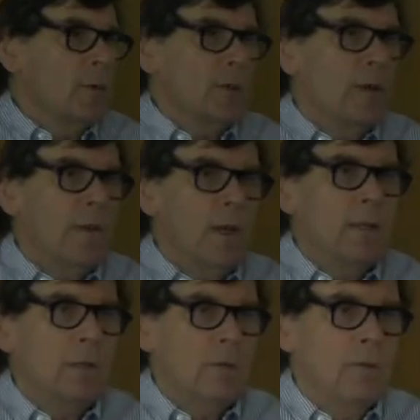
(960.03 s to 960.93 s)
can then
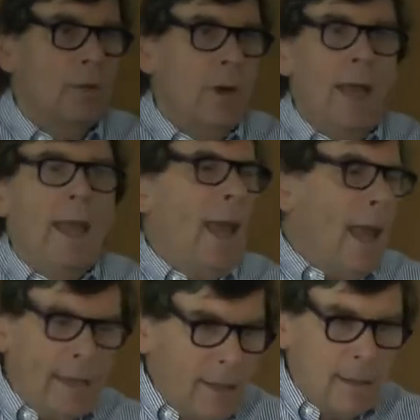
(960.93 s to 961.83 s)
give you
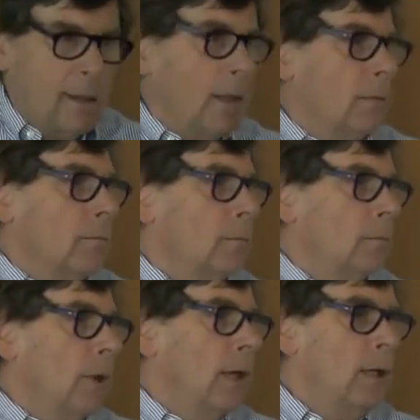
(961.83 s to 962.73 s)
anything
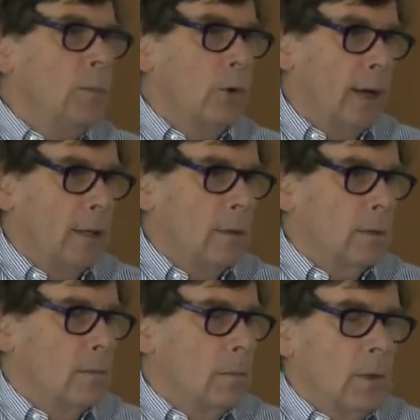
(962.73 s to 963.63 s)
any brand
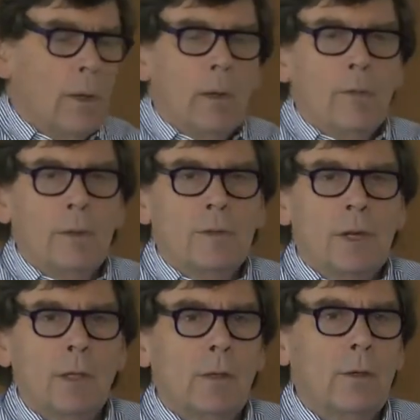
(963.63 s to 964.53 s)
that
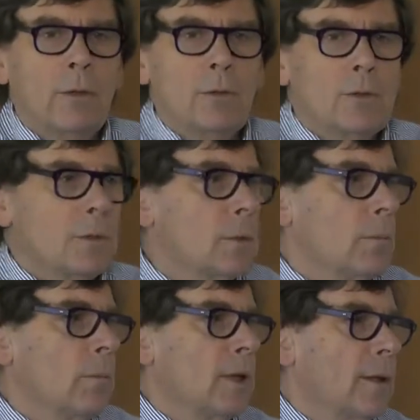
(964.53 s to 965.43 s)
includes
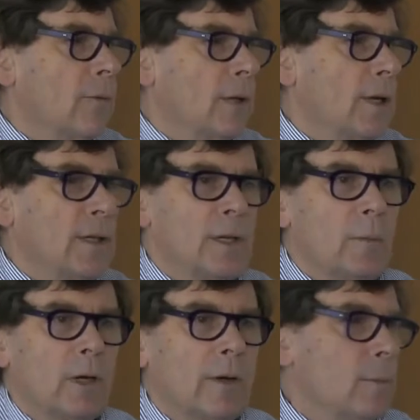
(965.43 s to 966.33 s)
methylphenidate 10
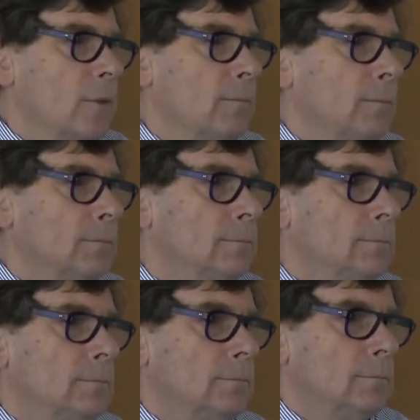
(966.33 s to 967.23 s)
milligrams.
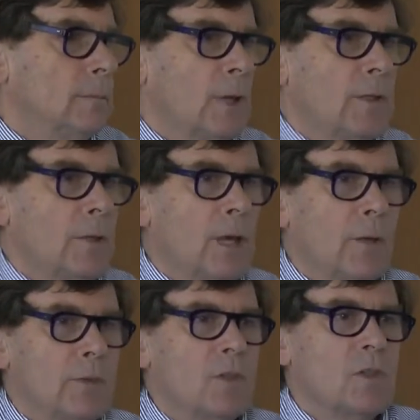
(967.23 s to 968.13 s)
They don't
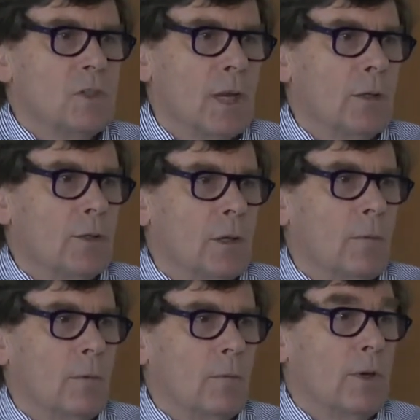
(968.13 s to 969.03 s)
have to stick to
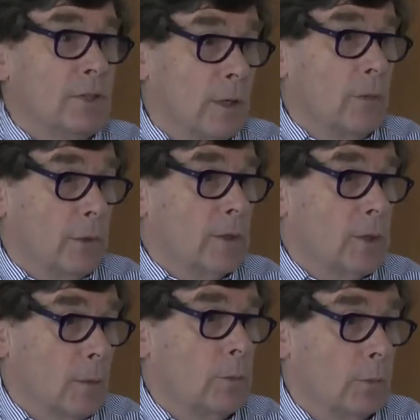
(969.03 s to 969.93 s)
Ritalin, for
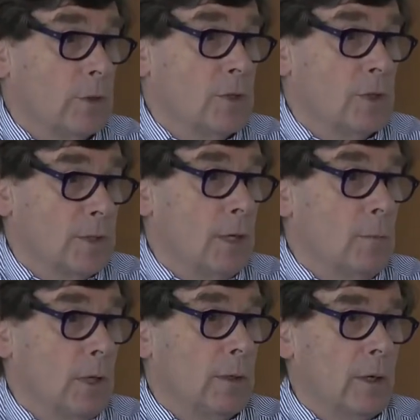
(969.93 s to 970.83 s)
example, which is a 10
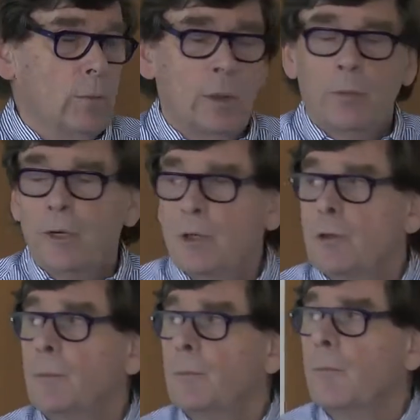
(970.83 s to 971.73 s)
milligram
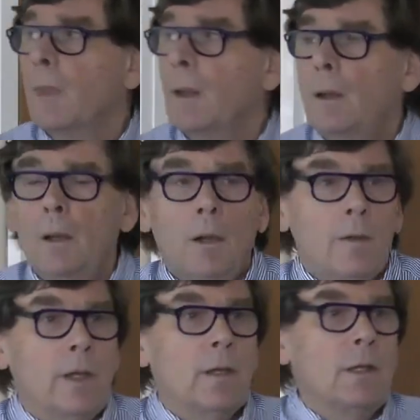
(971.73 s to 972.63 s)
preparation.
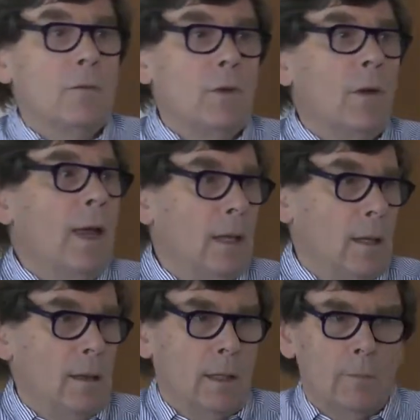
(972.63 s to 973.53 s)
They can give you anything,